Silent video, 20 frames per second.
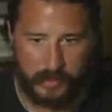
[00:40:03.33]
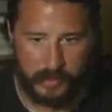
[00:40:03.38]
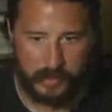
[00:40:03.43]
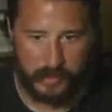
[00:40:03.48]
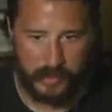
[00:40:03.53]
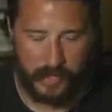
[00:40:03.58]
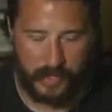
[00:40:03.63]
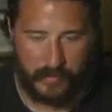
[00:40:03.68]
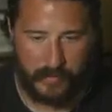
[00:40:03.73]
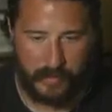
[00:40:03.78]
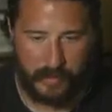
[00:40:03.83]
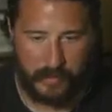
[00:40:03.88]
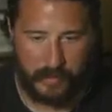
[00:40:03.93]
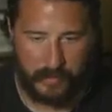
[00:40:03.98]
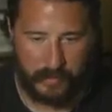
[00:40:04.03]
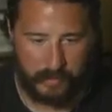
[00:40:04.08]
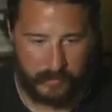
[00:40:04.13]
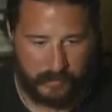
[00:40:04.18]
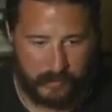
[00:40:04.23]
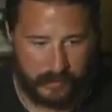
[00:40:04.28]
having
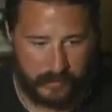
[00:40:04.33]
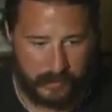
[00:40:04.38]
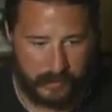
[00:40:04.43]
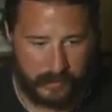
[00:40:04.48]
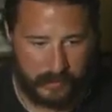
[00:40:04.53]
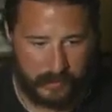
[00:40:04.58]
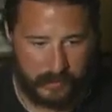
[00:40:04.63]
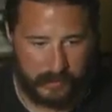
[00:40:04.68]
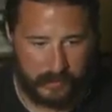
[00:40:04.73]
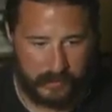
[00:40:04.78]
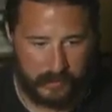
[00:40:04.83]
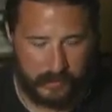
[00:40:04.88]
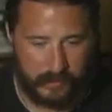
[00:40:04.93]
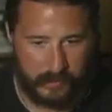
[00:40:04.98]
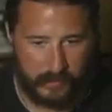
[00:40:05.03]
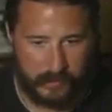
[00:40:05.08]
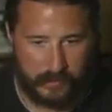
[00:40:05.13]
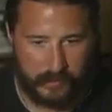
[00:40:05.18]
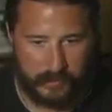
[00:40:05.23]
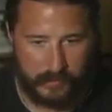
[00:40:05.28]

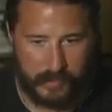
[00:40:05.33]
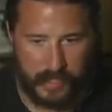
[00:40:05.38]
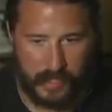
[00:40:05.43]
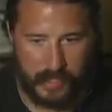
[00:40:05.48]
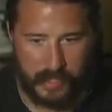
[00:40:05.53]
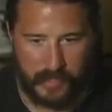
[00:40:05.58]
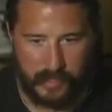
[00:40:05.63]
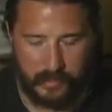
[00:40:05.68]
dated